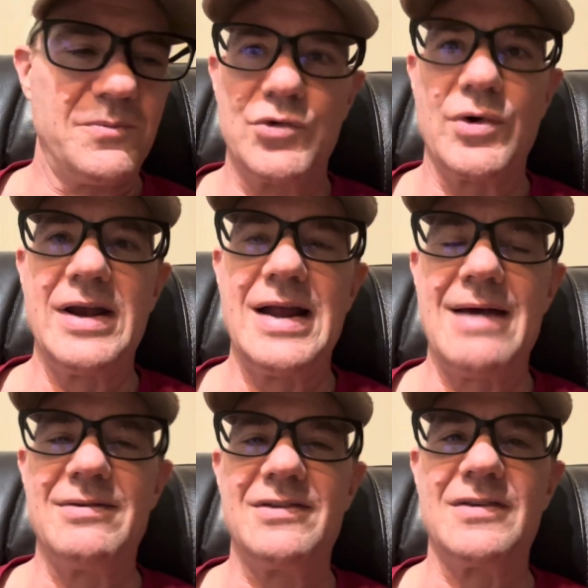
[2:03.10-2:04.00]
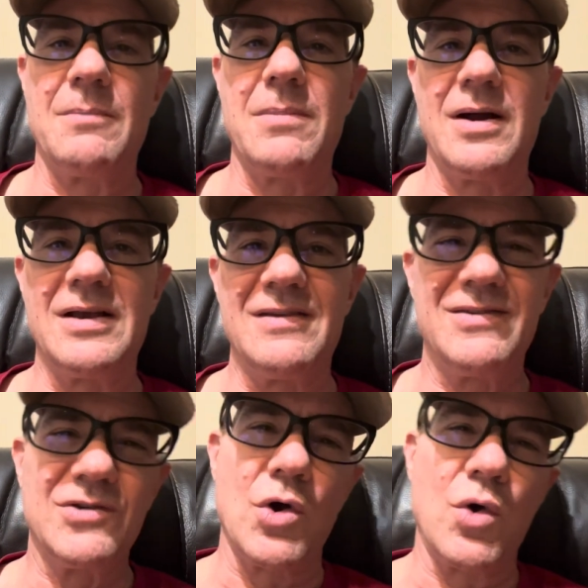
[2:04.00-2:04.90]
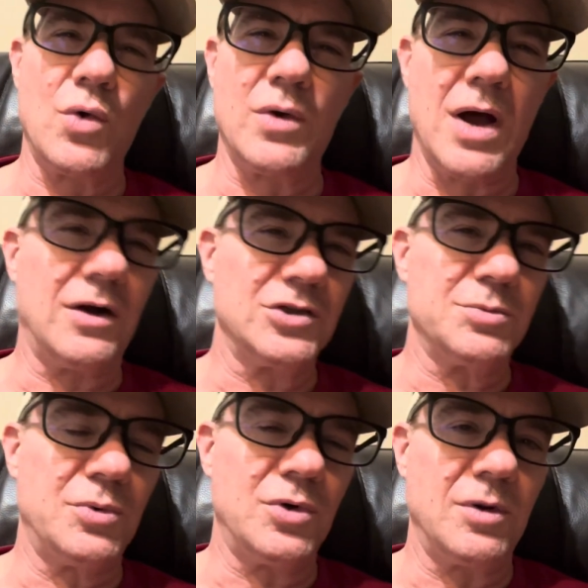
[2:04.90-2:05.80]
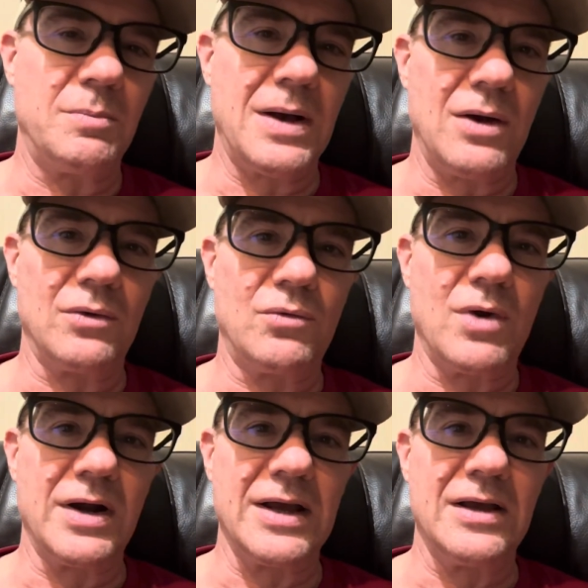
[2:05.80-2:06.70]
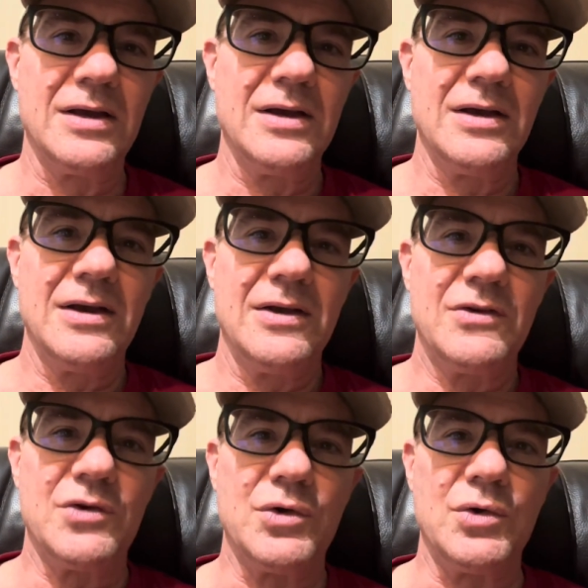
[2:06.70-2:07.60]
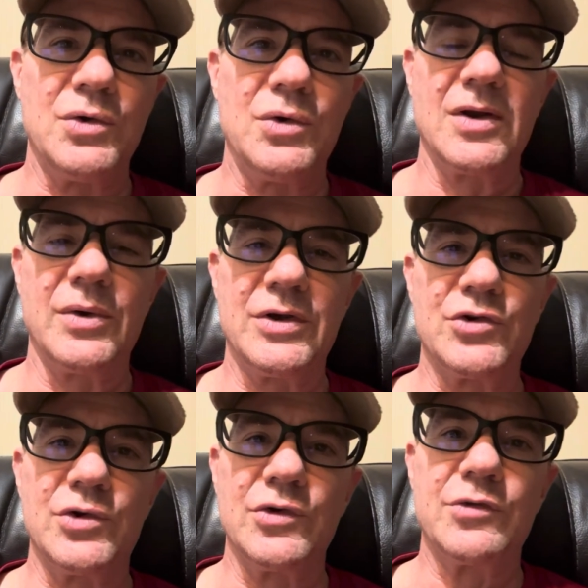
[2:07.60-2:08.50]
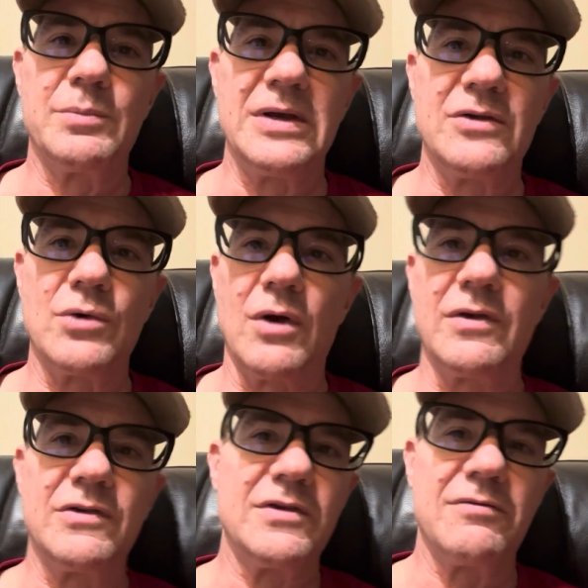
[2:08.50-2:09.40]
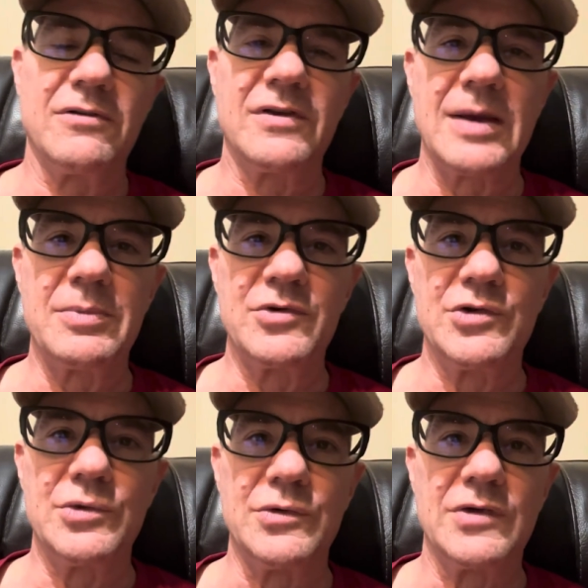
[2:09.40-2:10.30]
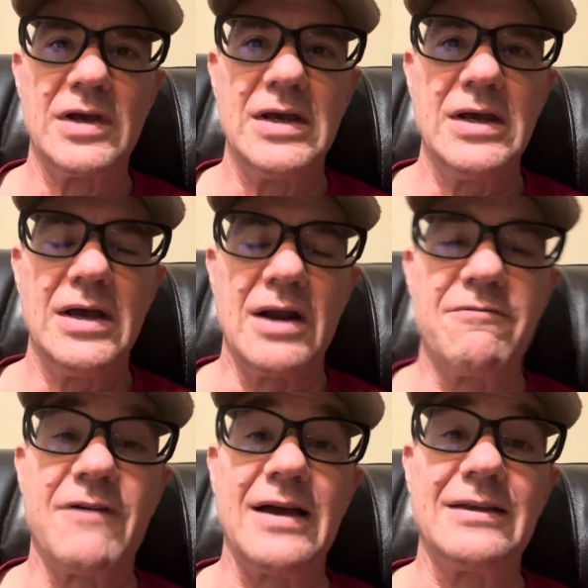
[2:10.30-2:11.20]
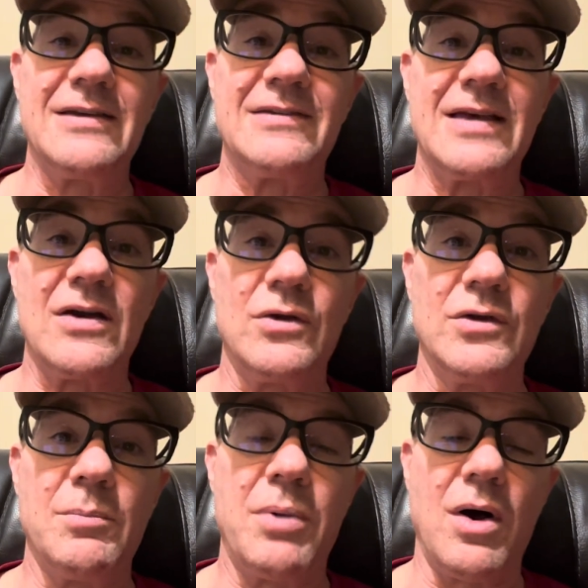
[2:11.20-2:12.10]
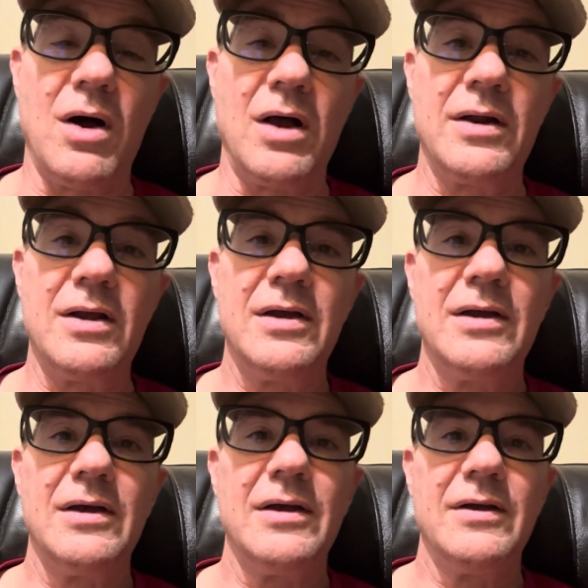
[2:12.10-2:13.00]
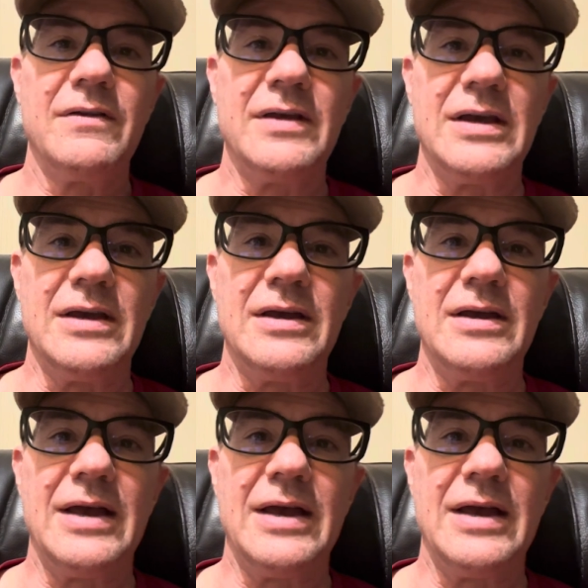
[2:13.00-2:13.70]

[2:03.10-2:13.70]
great having somebody so knowledgeable about running to you know, introduce me to all these different type of shoes. And I finally settled upon the